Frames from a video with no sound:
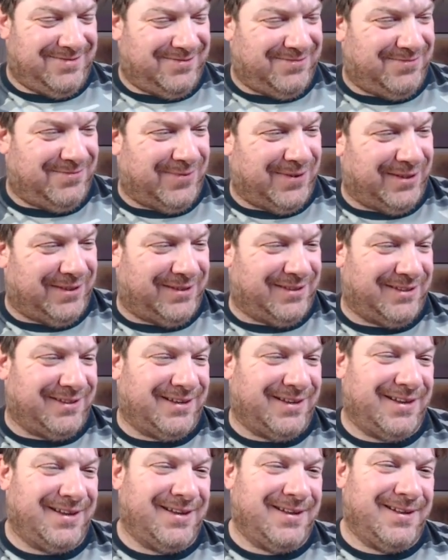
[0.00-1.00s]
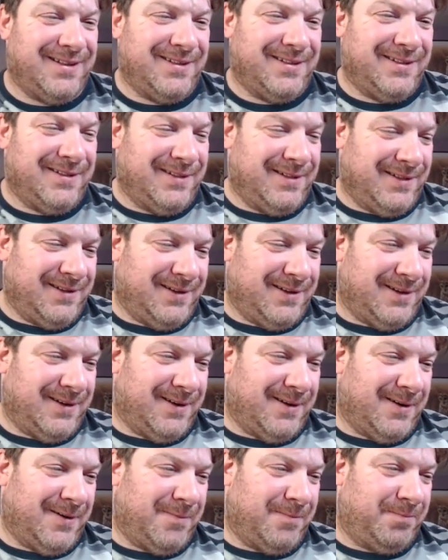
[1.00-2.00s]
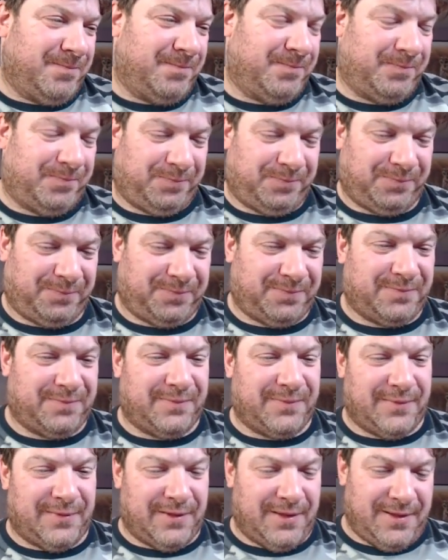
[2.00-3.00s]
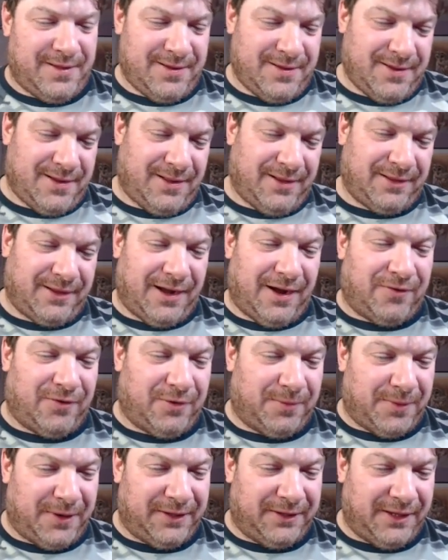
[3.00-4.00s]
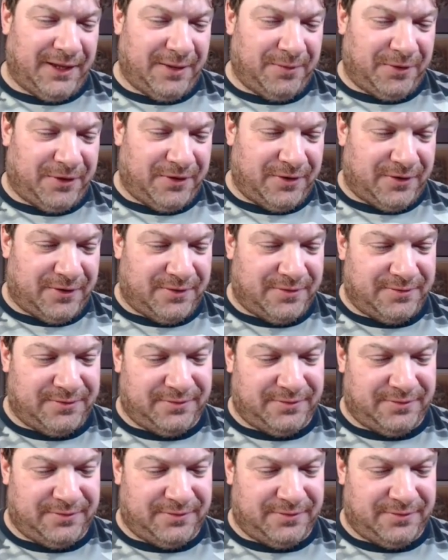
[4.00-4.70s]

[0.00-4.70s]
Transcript: but I'll cover my name here.